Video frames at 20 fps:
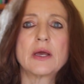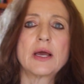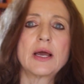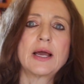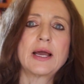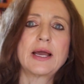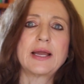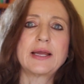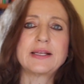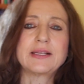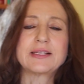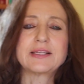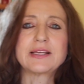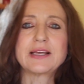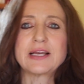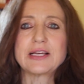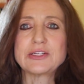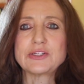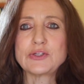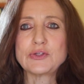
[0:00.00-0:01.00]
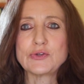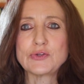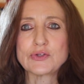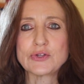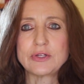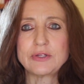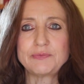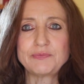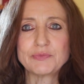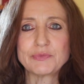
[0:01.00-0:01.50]
And as
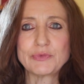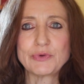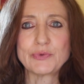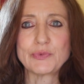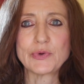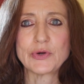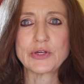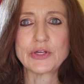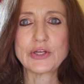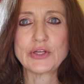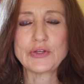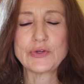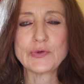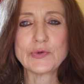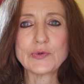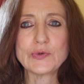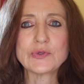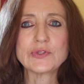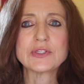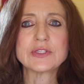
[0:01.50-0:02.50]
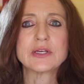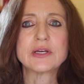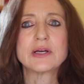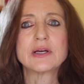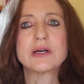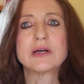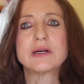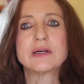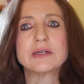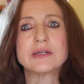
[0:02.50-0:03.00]
usual, we want to use
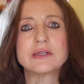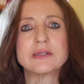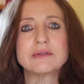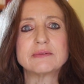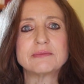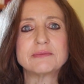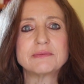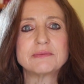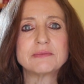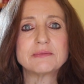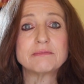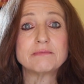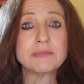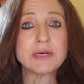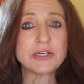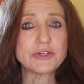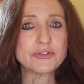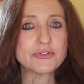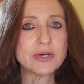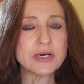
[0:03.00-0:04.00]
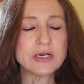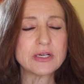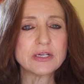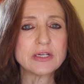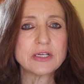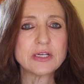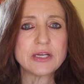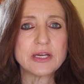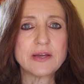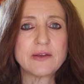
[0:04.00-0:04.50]
a mantra,
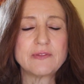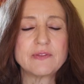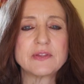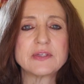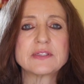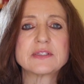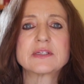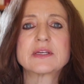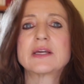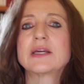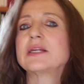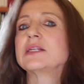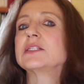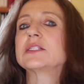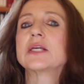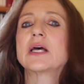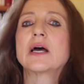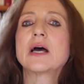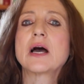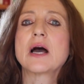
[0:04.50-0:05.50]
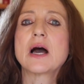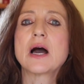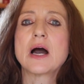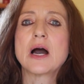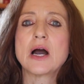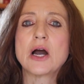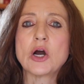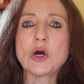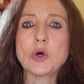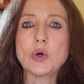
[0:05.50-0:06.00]
in this case,
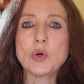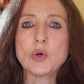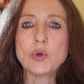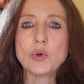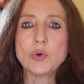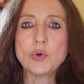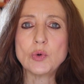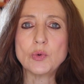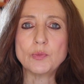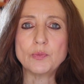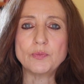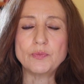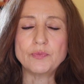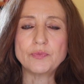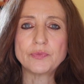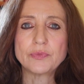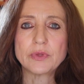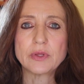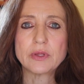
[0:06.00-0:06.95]
A-U-M.